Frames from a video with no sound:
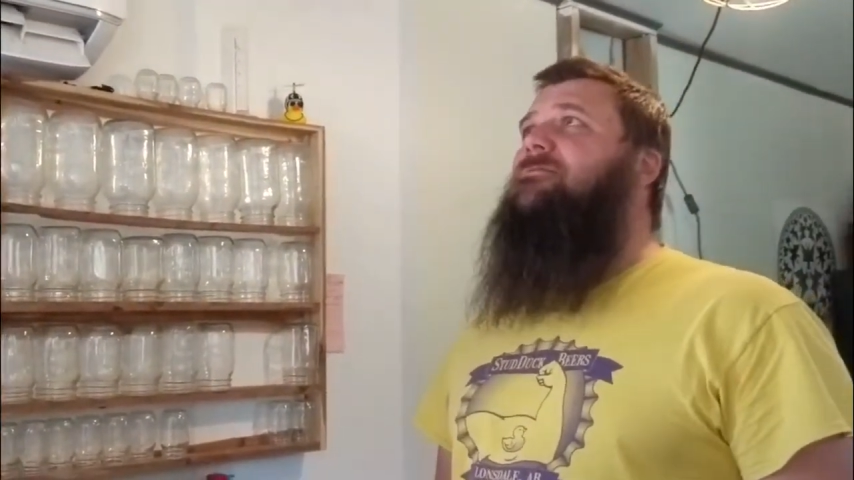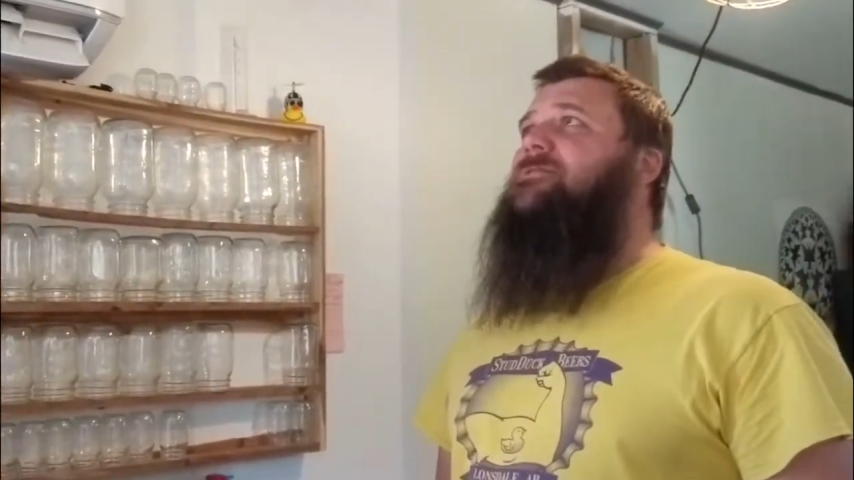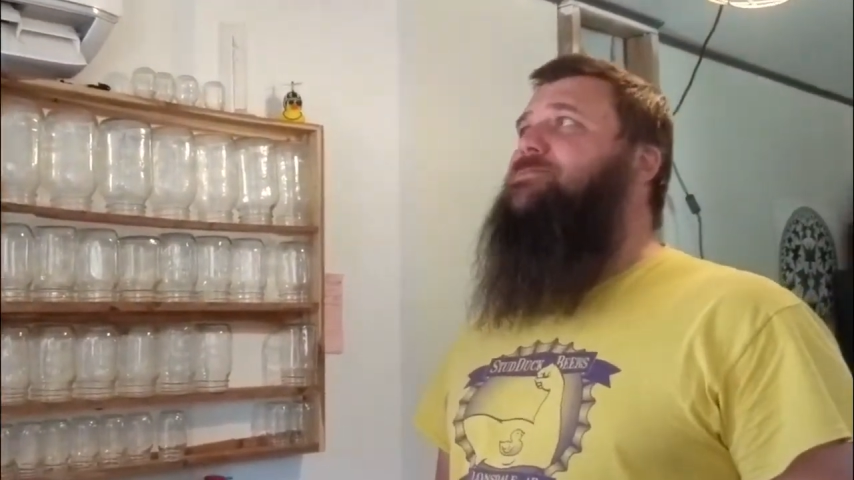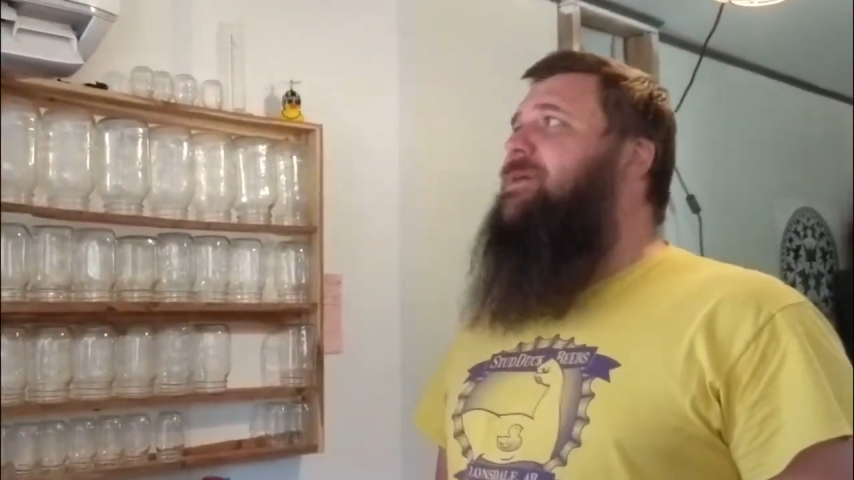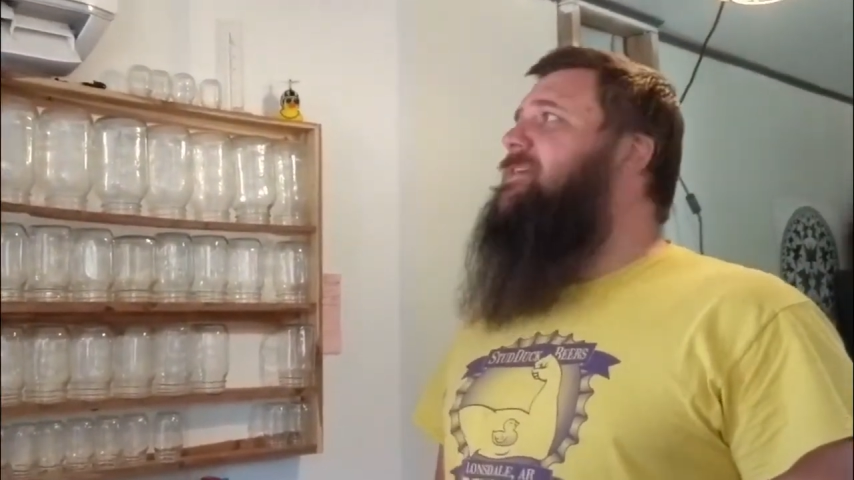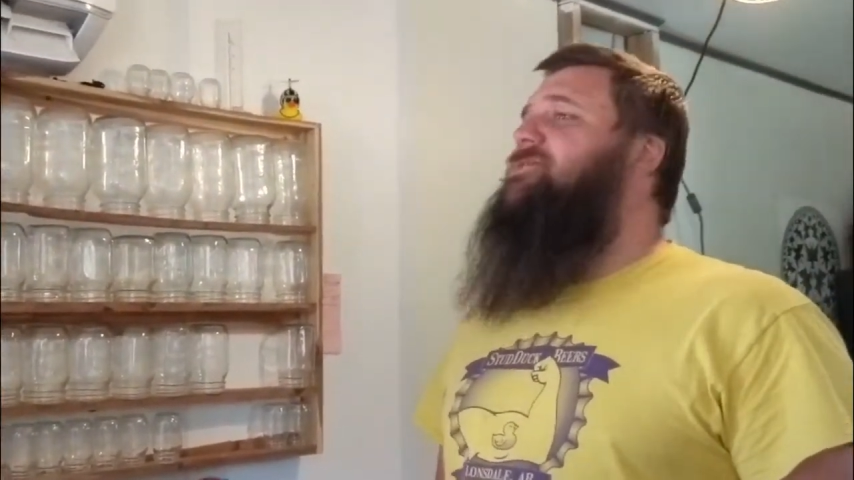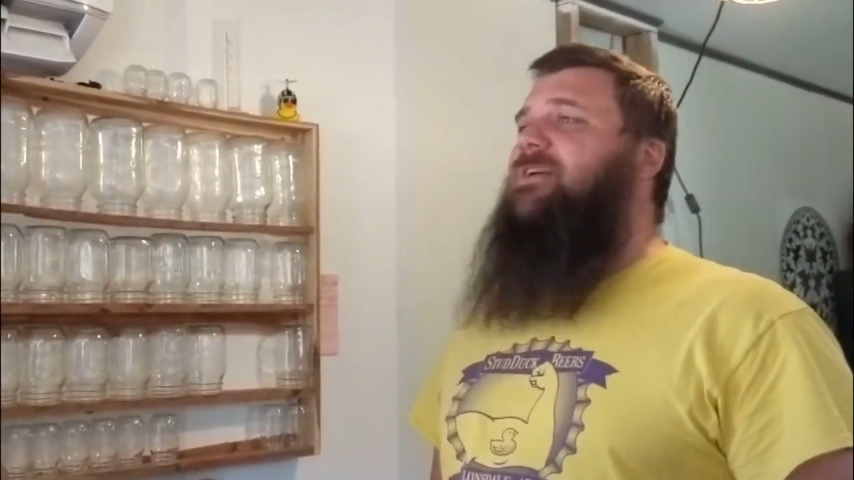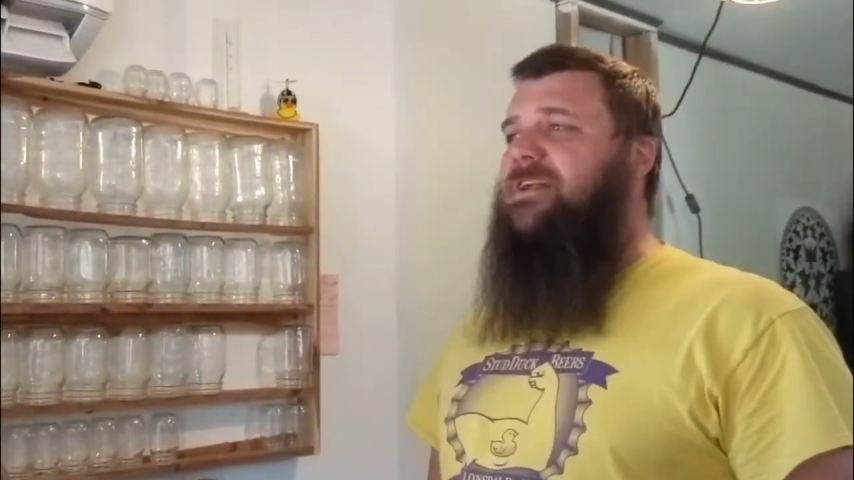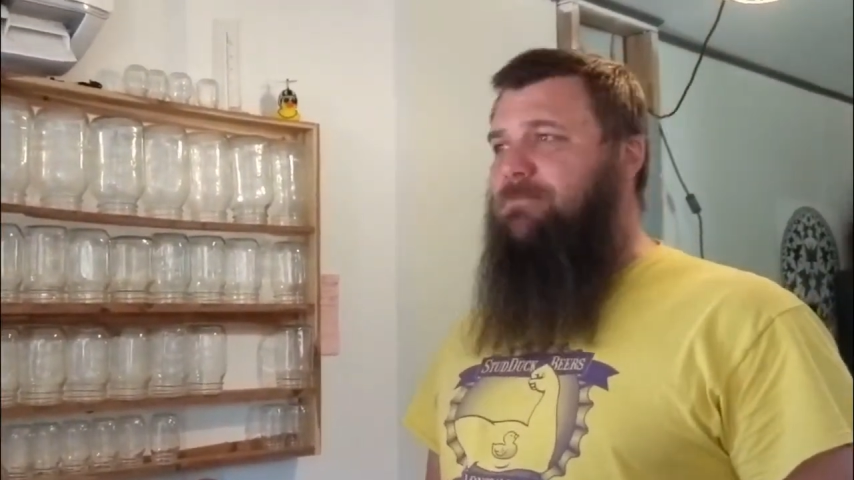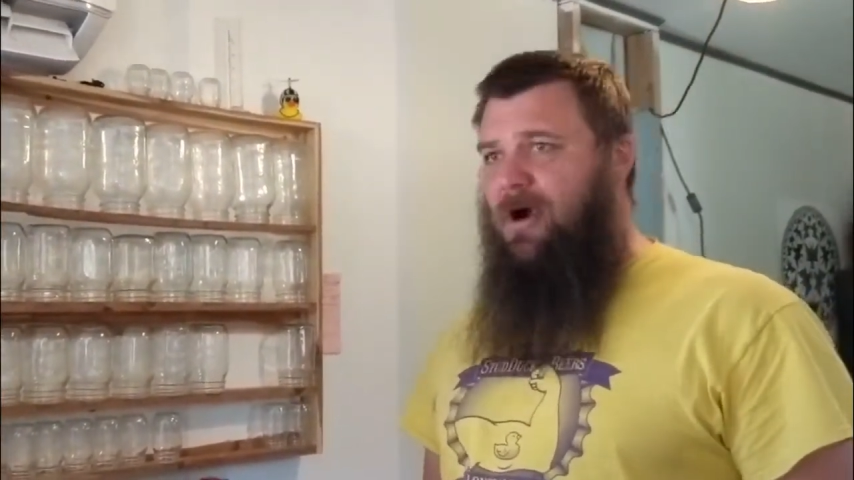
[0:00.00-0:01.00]
Spinach
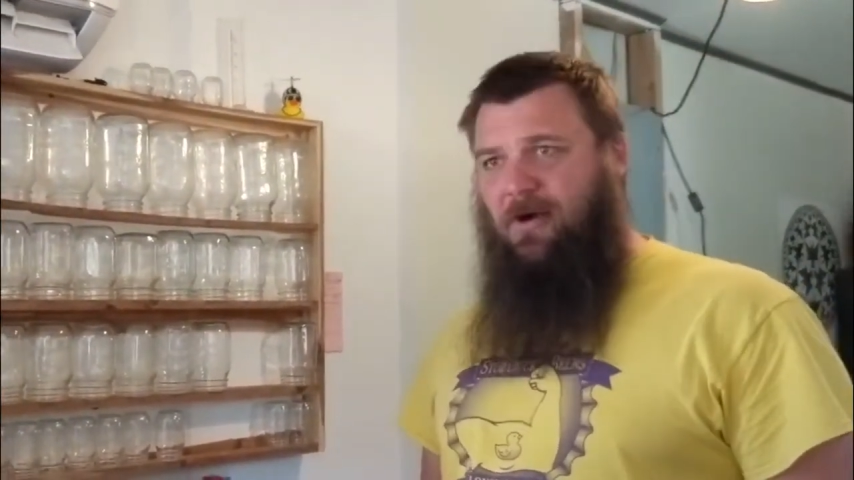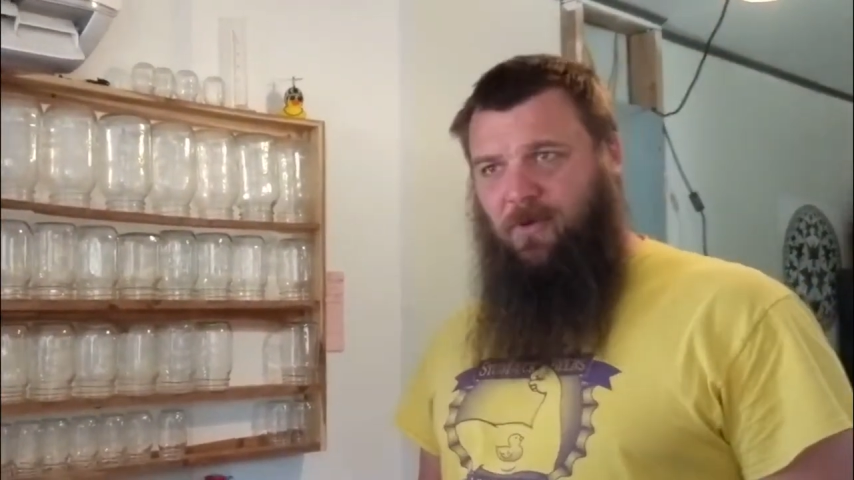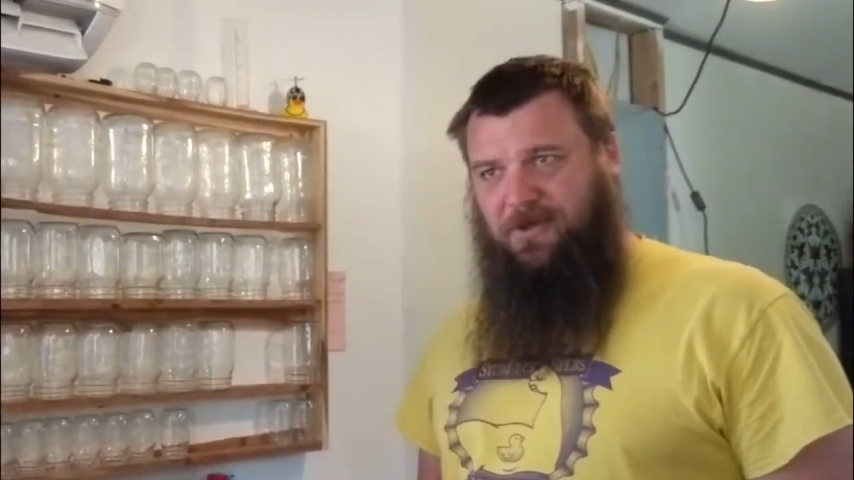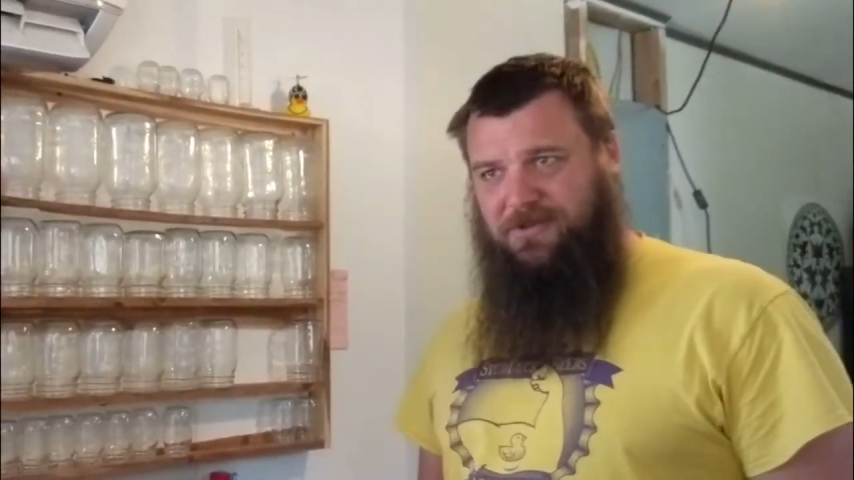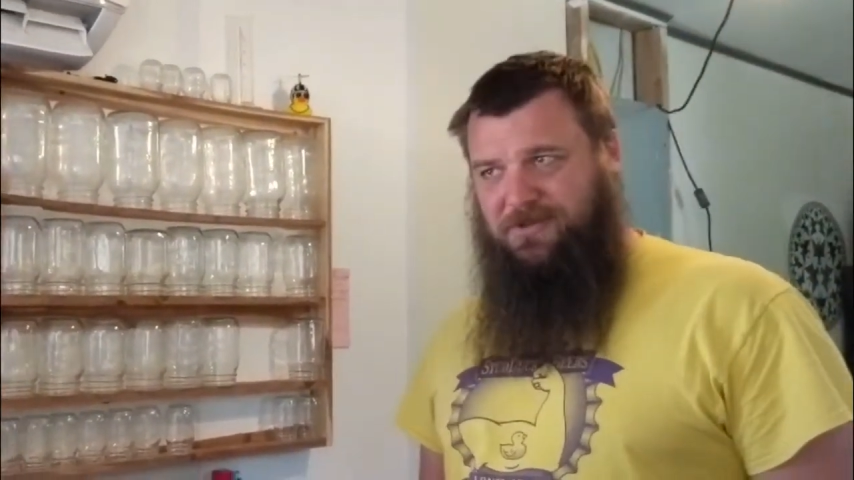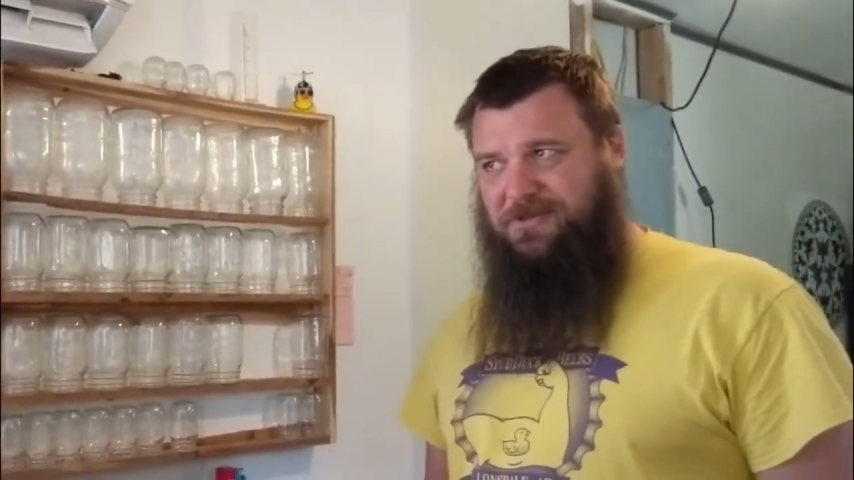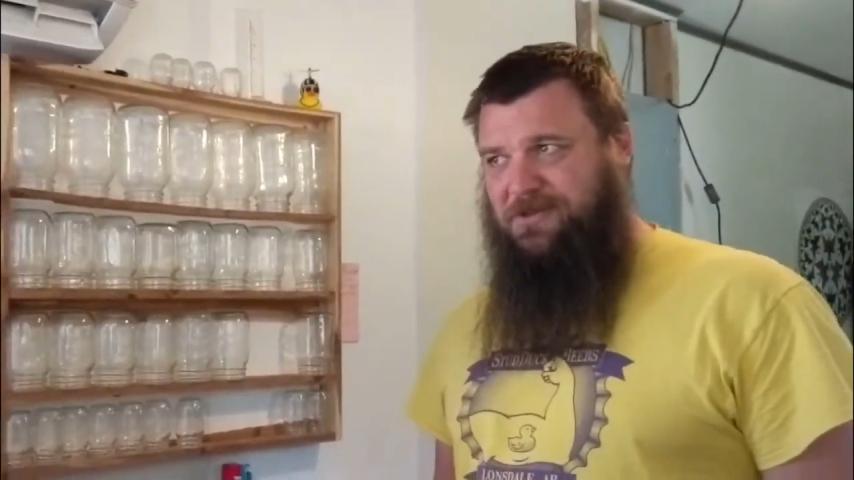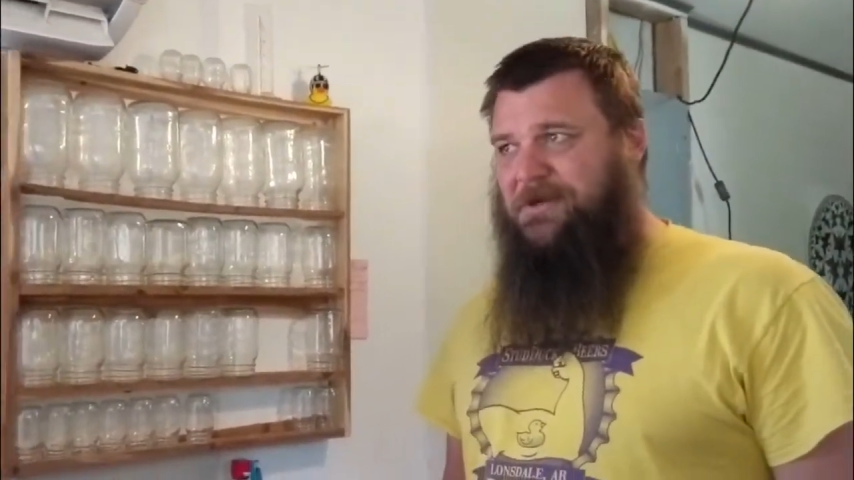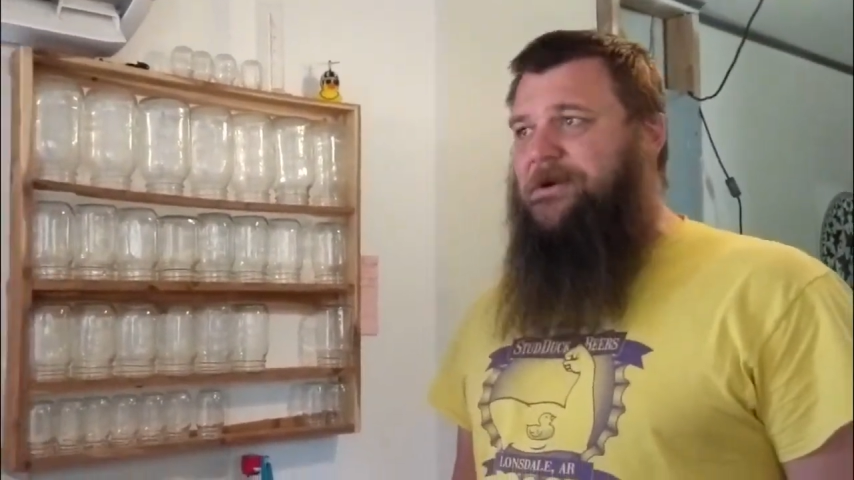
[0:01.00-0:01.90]
feta bratwursts.